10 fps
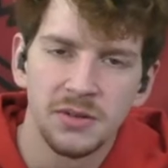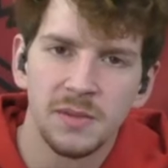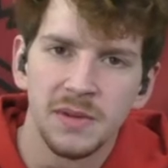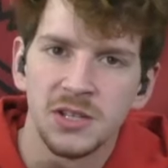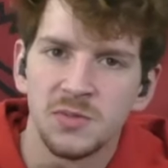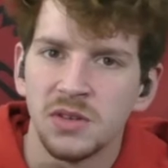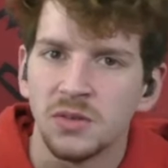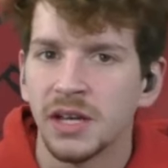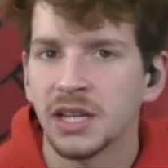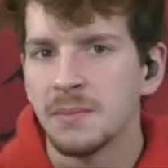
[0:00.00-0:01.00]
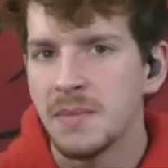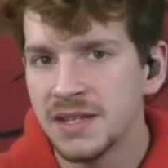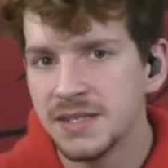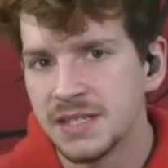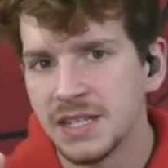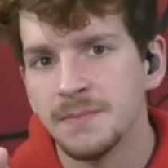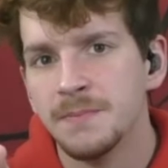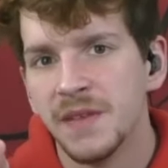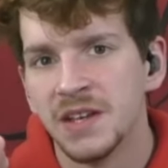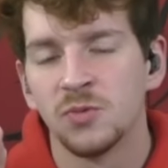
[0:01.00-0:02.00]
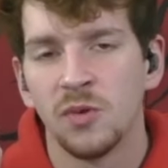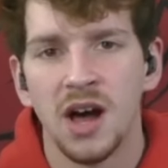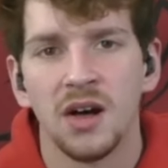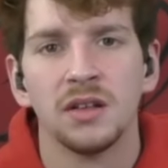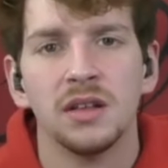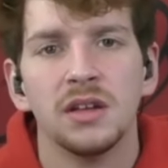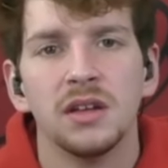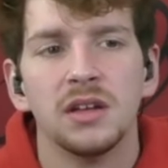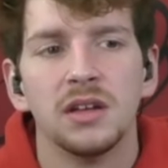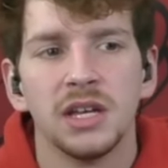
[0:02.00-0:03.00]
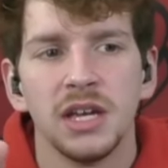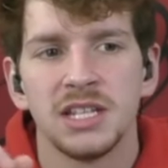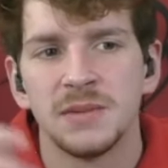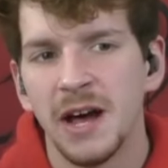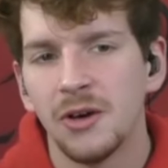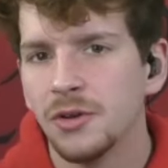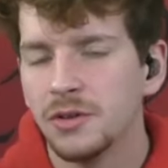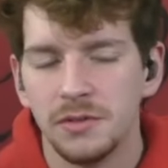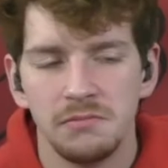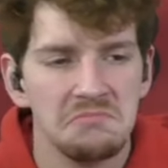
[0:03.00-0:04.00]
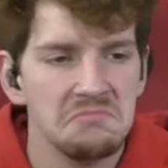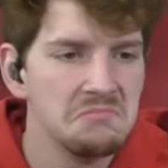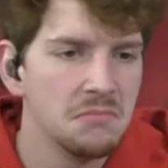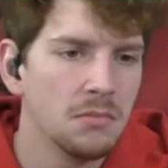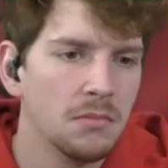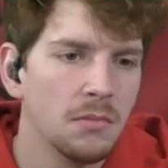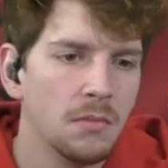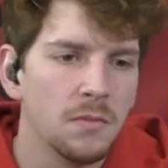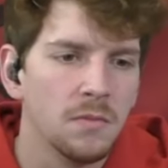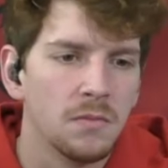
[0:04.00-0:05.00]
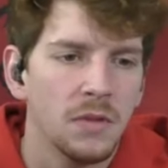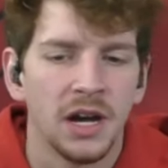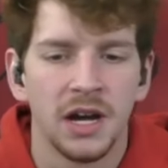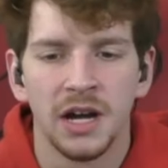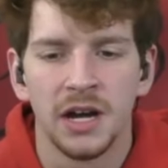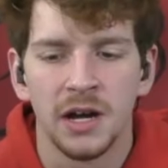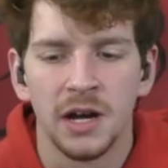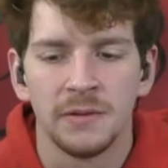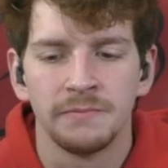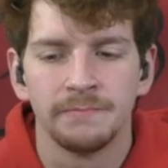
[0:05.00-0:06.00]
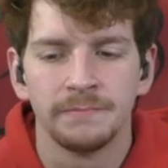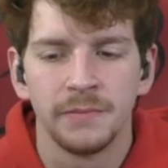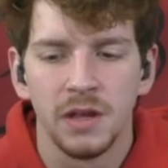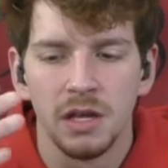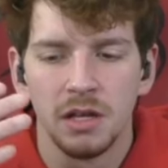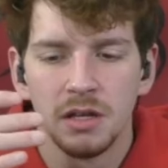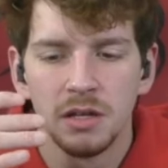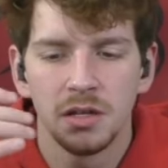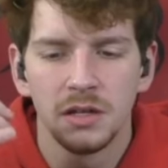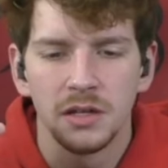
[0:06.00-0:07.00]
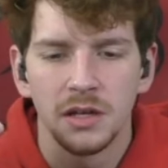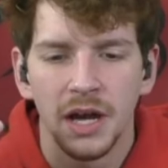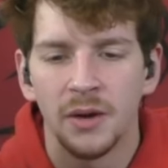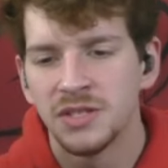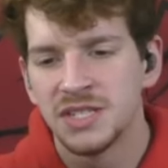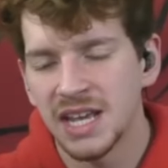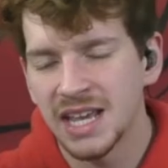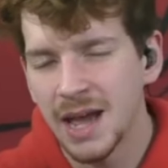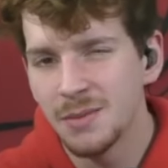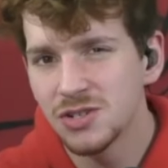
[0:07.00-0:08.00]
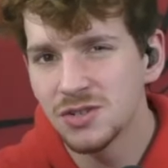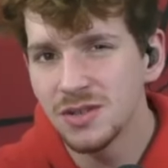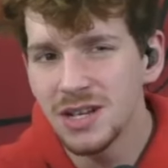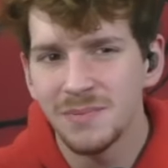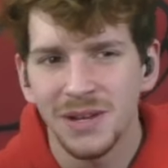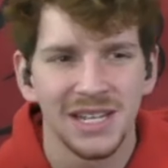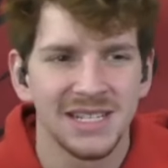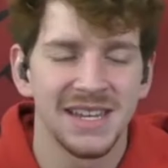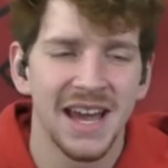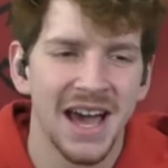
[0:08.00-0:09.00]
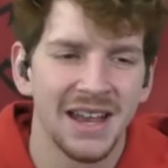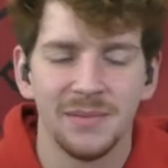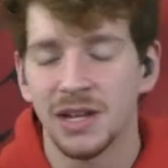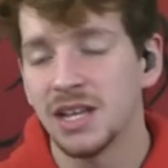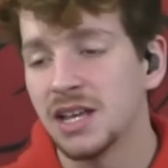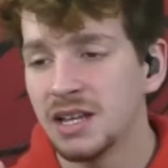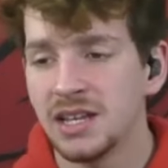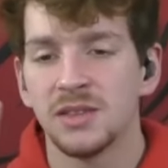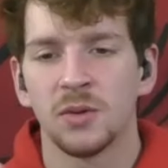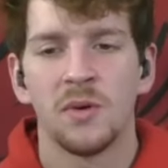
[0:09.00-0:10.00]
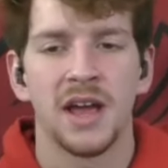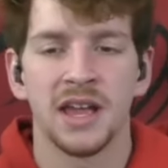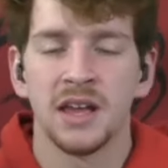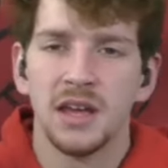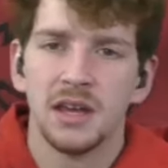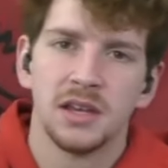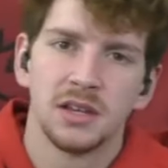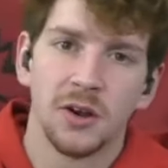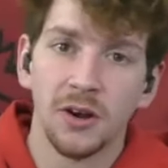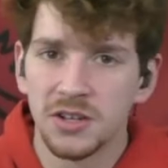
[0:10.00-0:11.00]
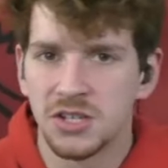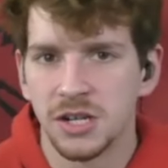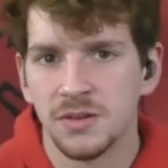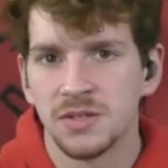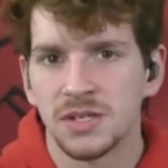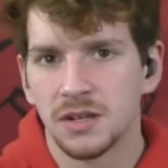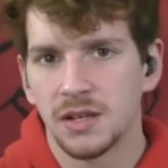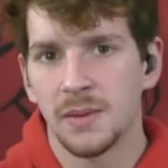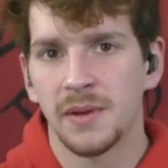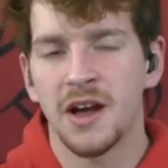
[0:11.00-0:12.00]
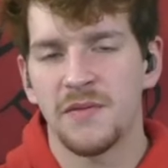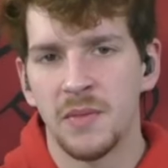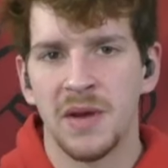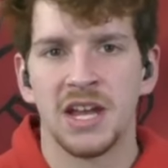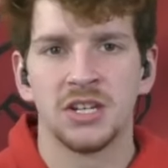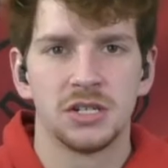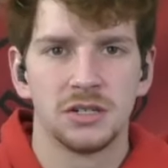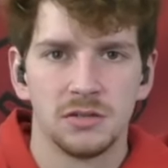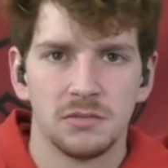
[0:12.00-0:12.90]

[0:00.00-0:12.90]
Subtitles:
one because when you look at the men's team as well, it's about, I would say chemistry, but it's not. But either way, Curtis Jones coming off the bench